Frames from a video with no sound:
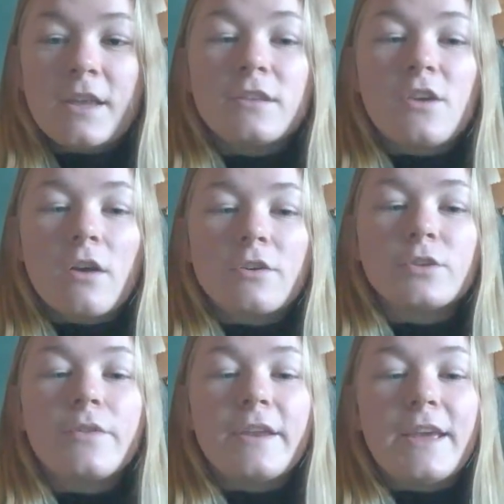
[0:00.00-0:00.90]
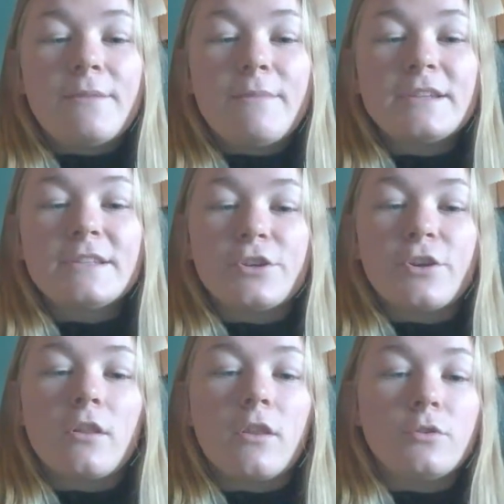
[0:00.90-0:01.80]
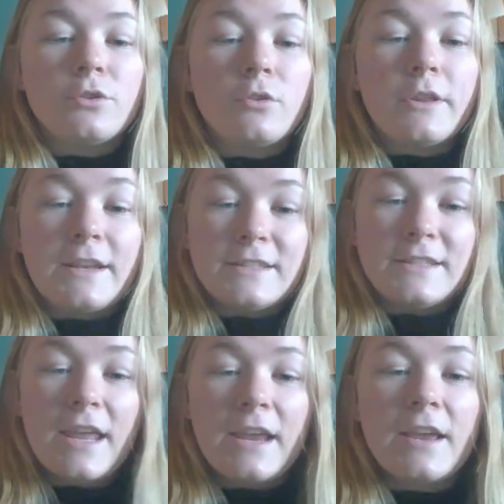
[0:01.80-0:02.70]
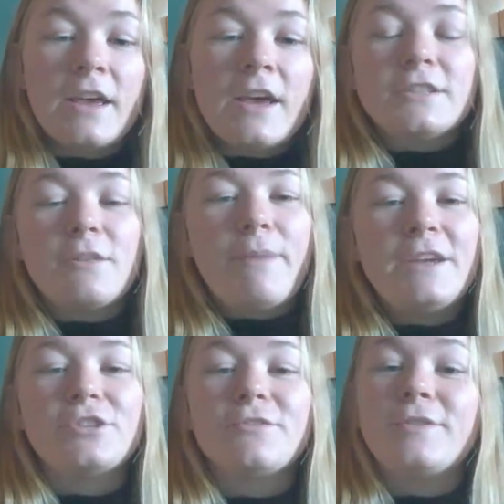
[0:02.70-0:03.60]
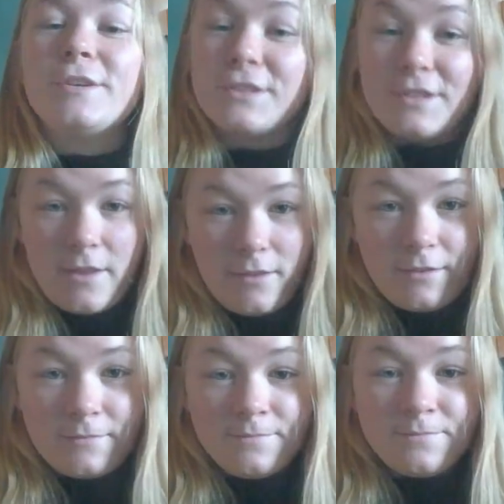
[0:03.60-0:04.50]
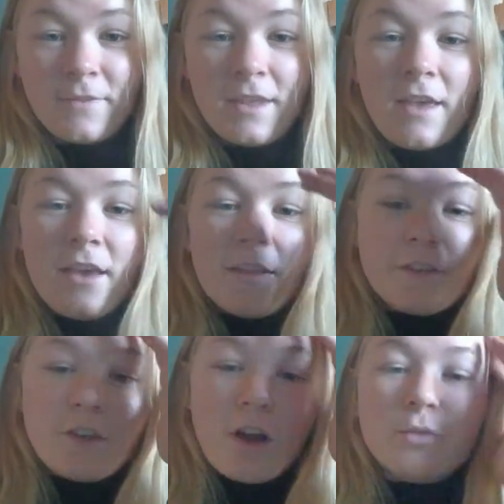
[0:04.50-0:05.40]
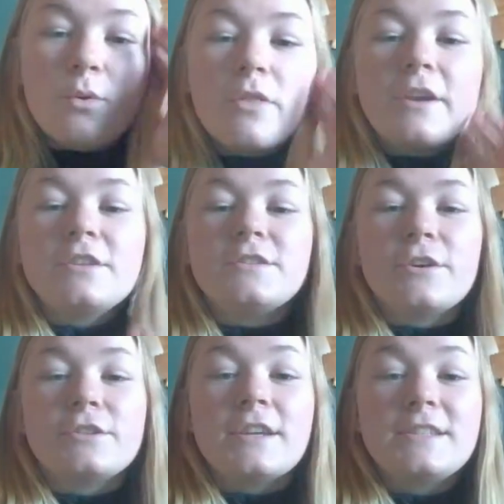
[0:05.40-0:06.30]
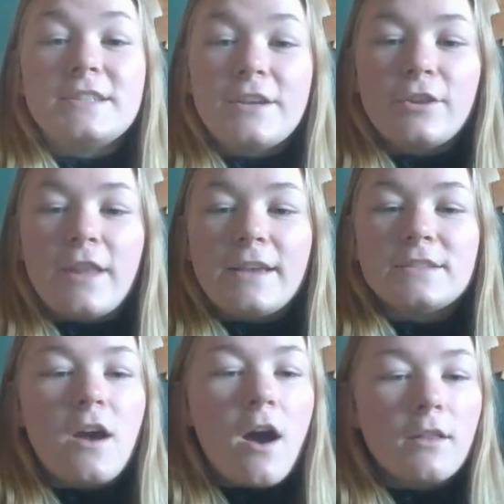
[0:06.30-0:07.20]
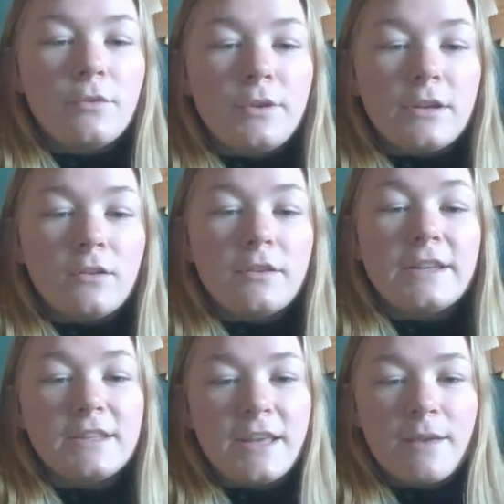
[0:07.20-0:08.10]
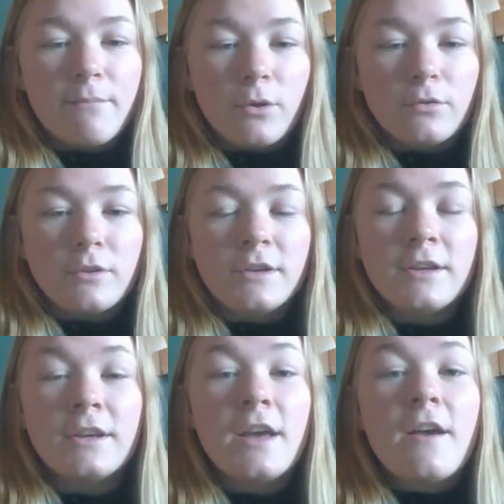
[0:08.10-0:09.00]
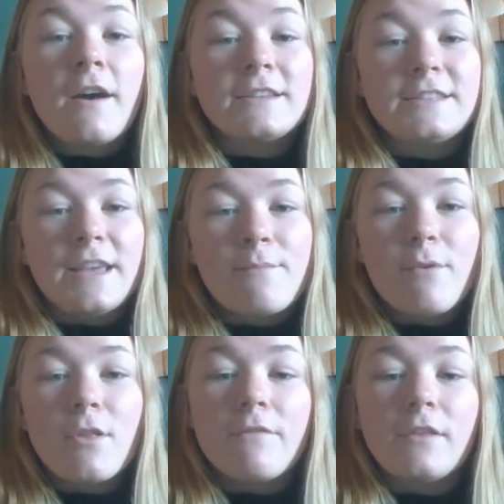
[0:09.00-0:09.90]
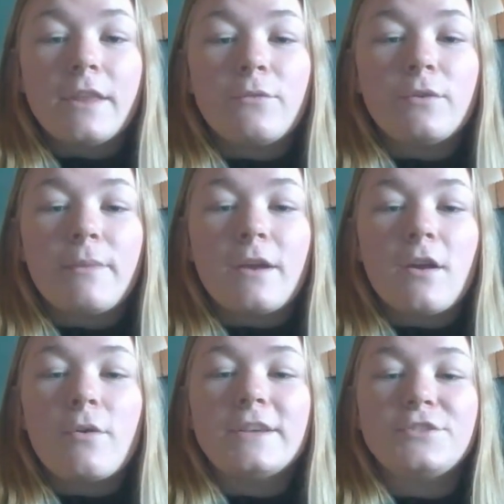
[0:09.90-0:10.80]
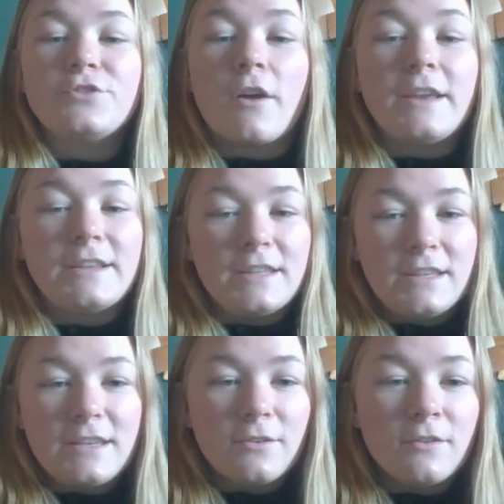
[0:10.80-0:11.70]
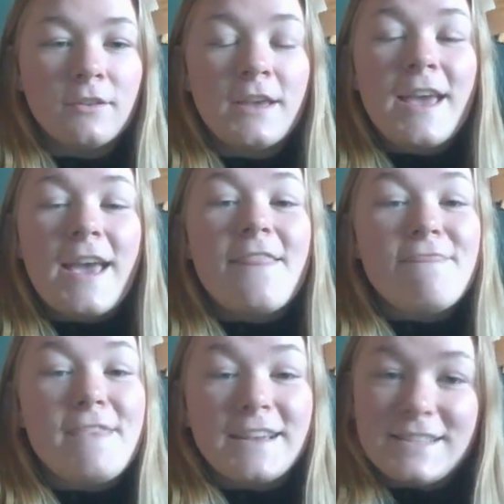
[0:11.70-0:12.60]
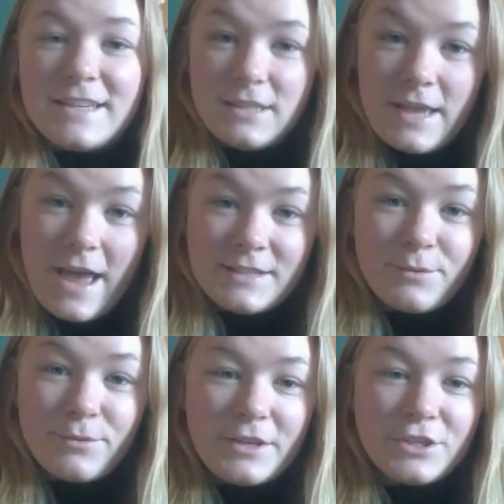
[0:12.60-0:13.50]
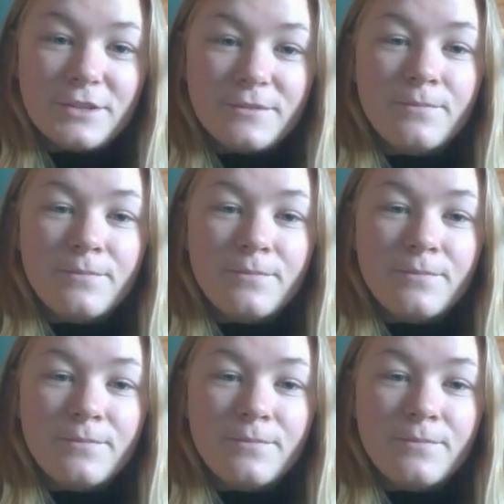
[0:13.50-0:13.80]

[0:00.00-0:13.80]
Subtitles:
The doctor will then administer a local anesthetic so the patient feels nothing. The doctor will then insert a sterilized hollow needle into the hip bone. A sample of the liquid marrow is drawn into the needle, and this is the aspiration.